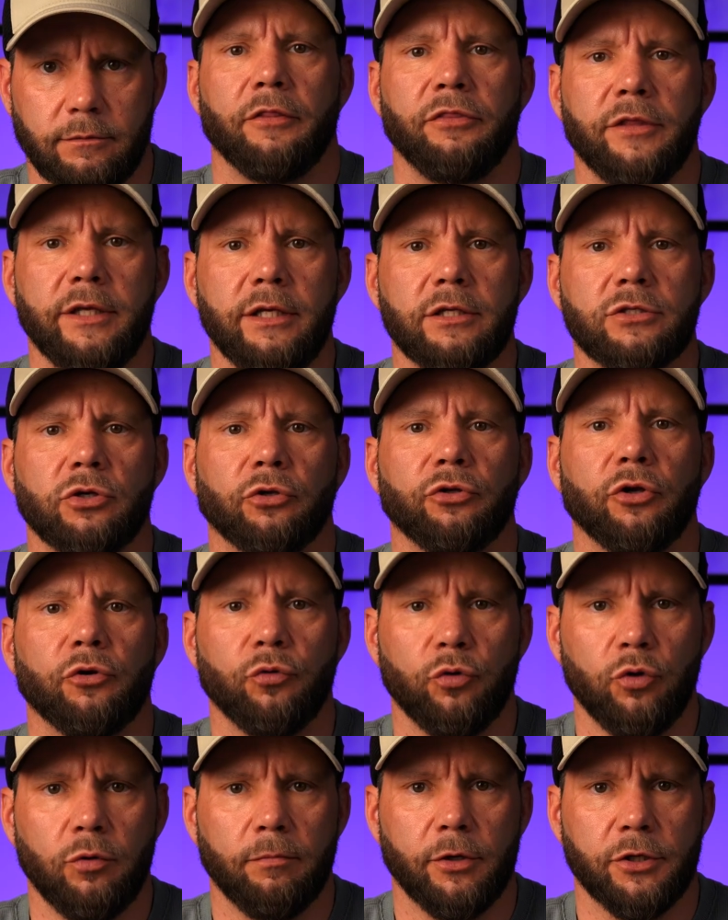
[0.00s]
These are the
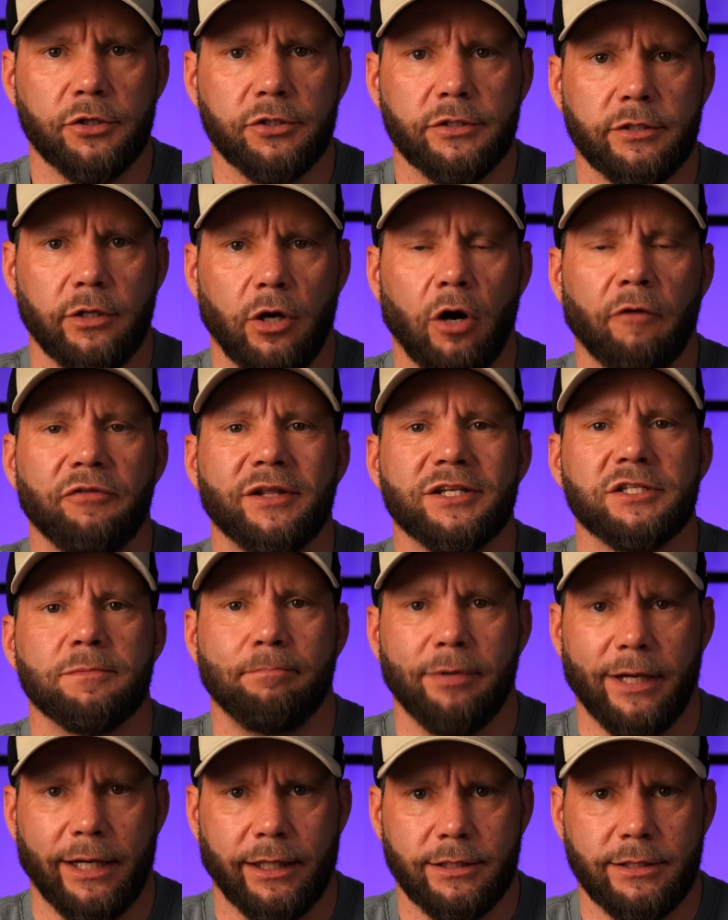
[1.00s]
rumors of the
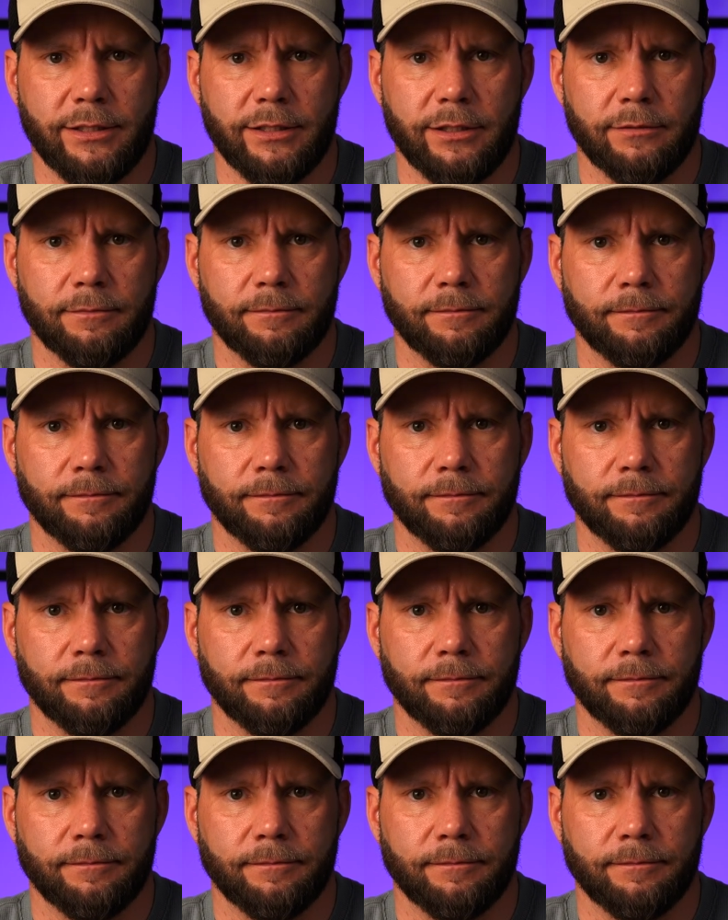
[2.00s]
specs.